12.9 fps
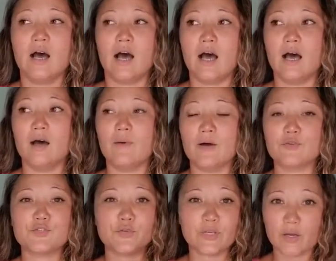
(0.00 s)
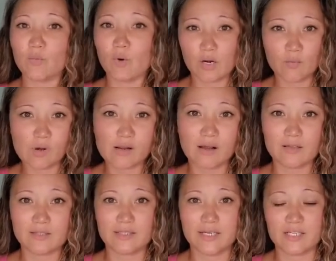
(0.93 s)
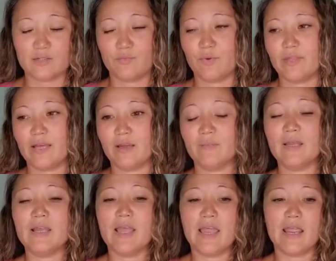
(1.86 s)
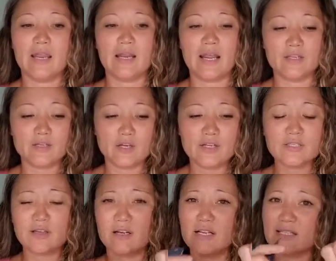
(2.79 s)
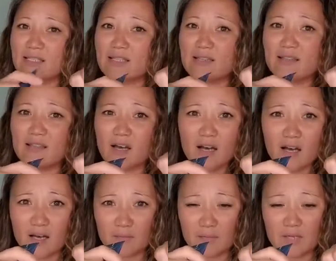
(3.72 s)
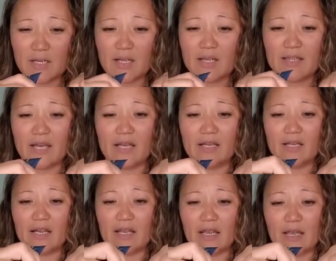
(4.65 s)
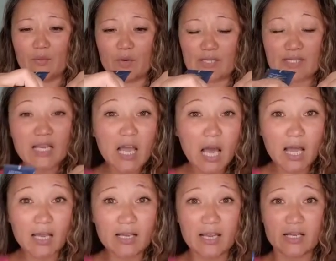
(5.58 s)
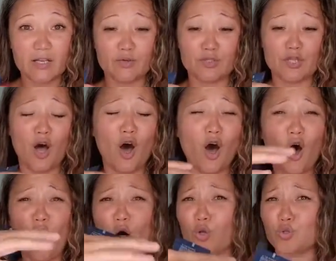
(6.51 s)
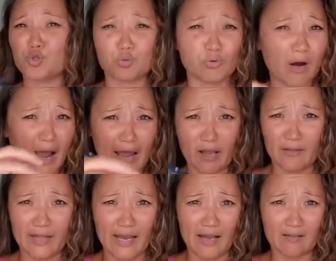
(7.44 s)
I was doing a one-on-one consultation with them, and I noticed on his thumb that it was cut and it was all dry on the